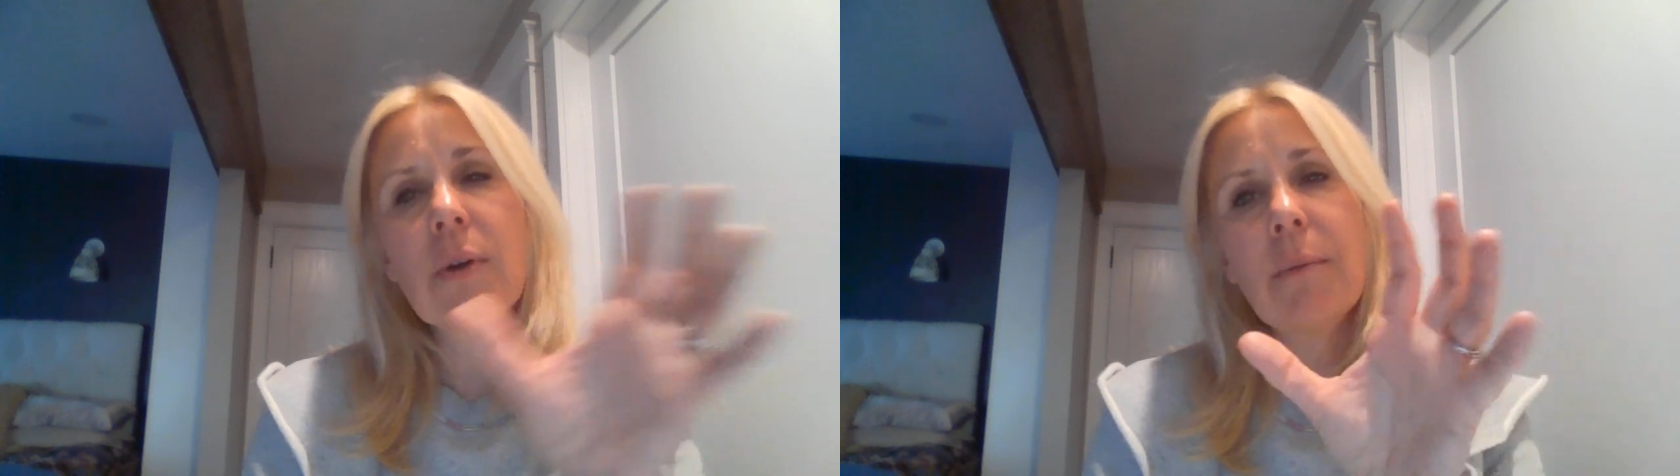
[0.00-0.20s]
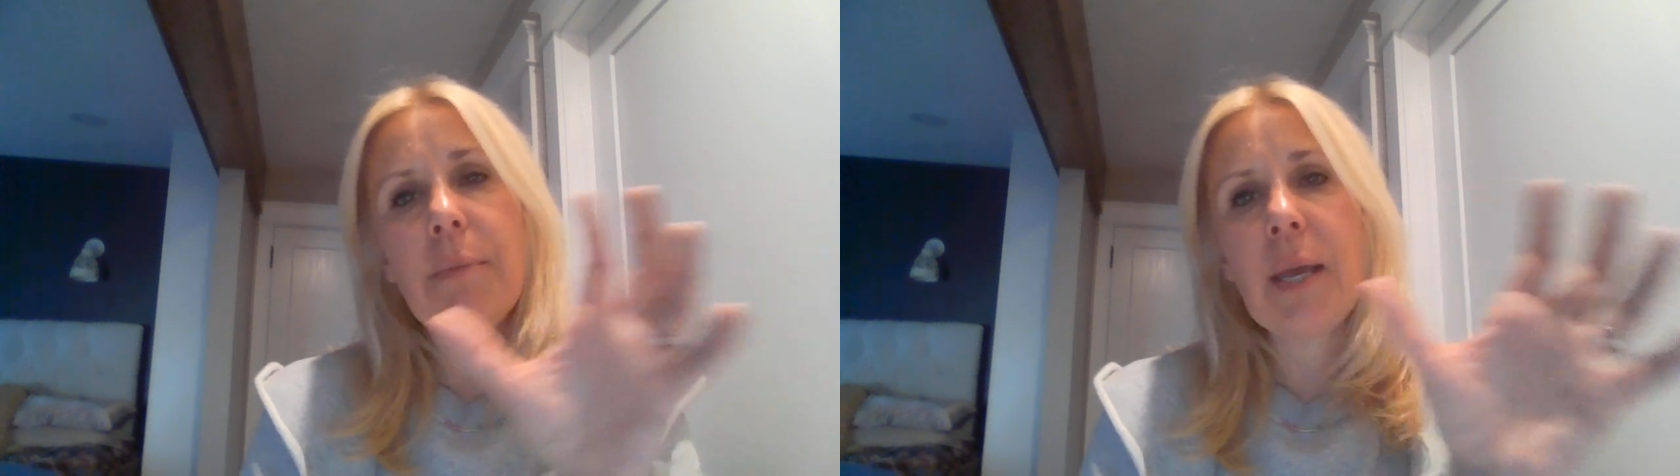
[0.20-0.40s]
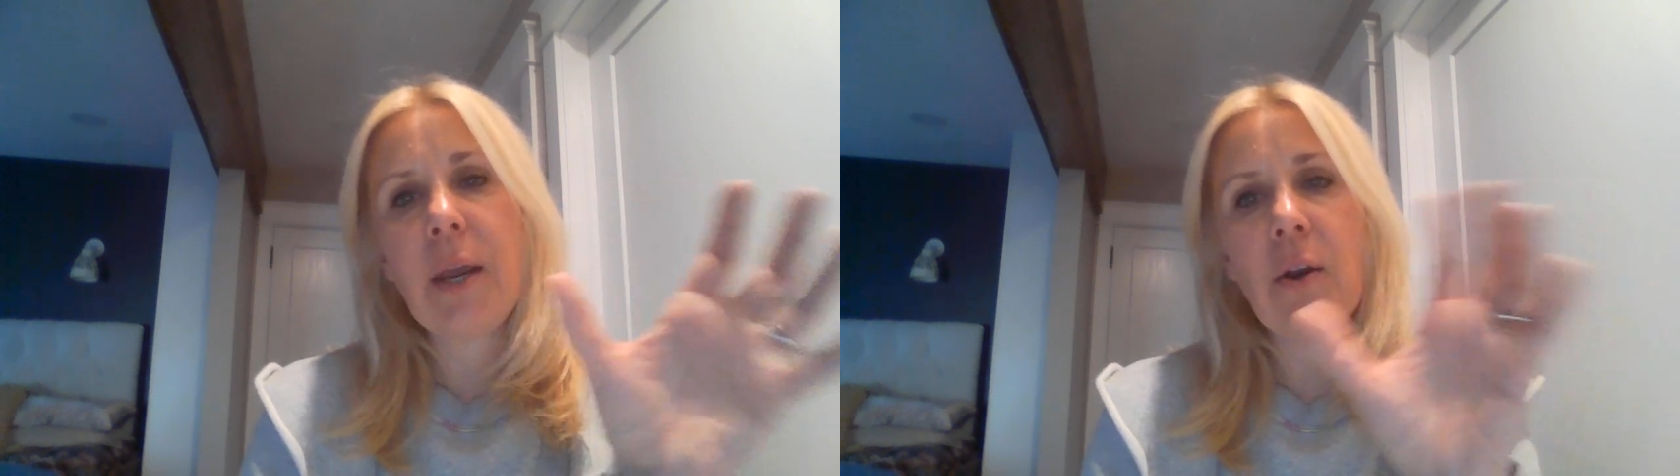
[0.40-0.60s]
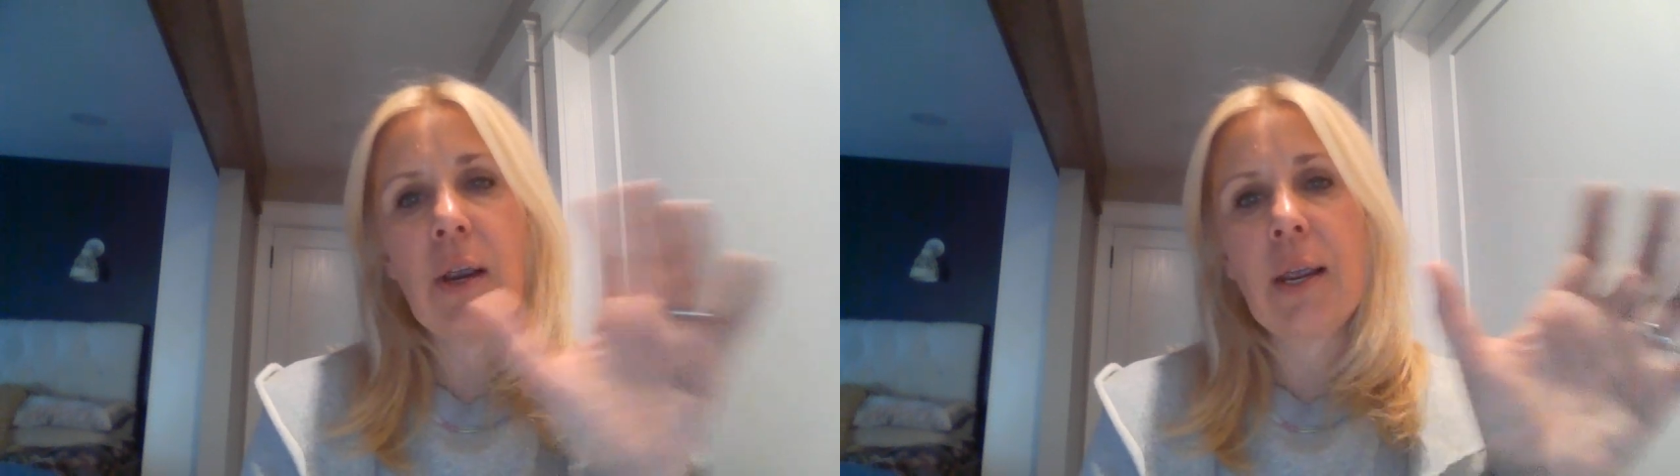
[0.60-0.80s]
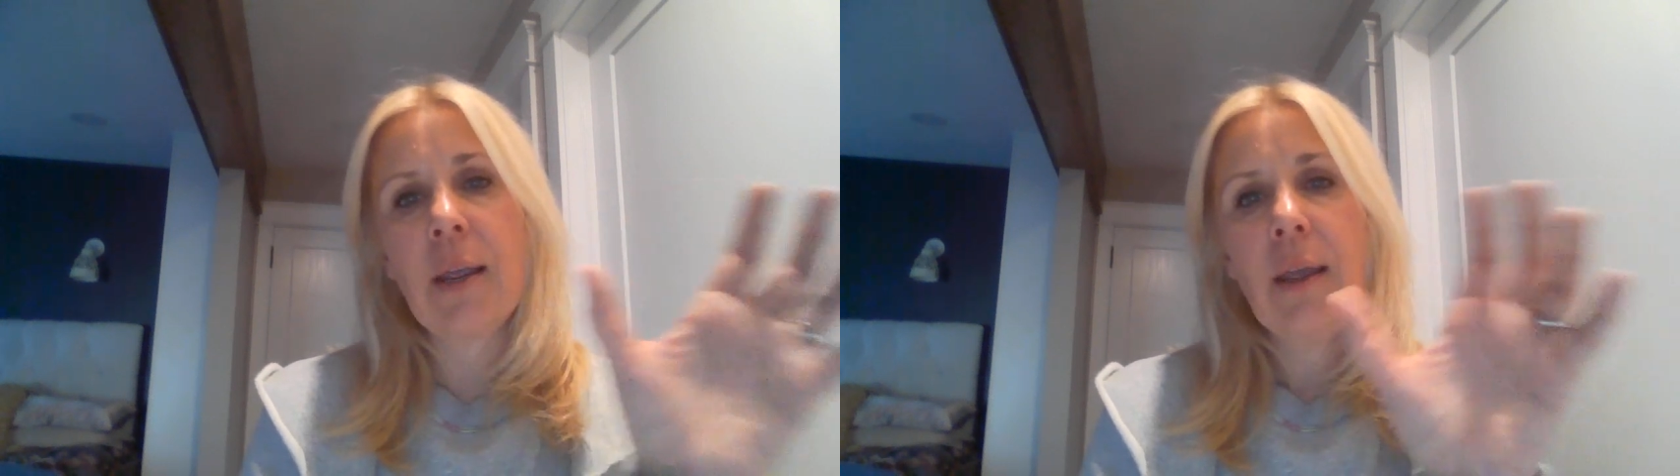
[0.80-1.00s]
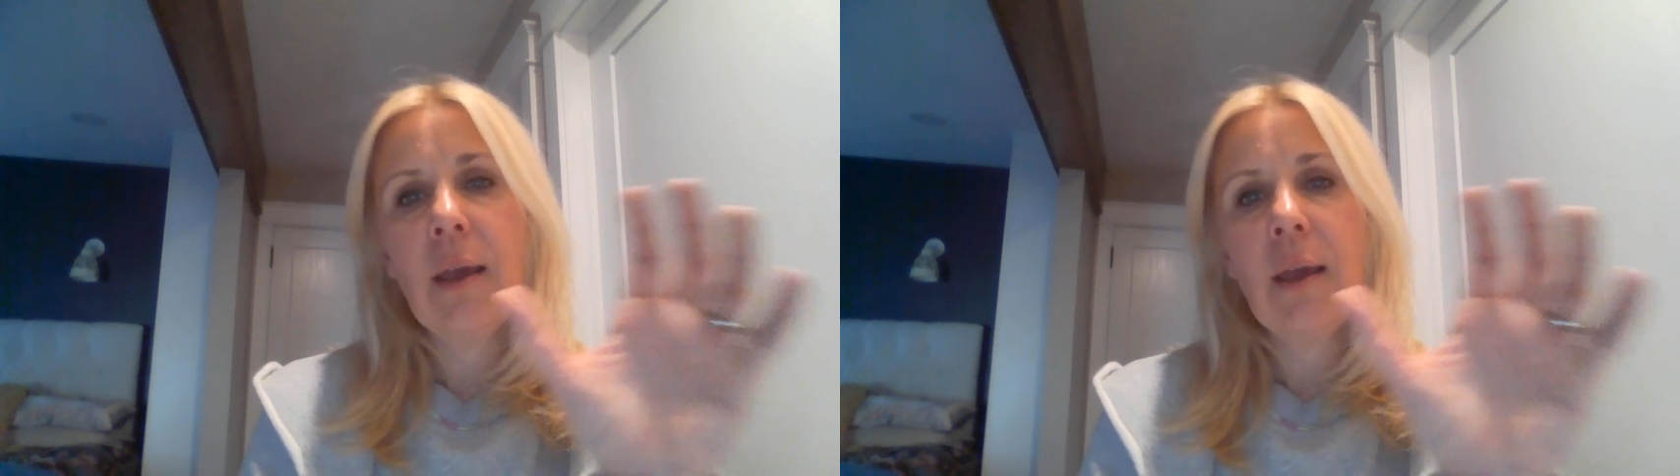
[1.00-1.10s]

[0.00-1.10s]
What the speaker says: comparing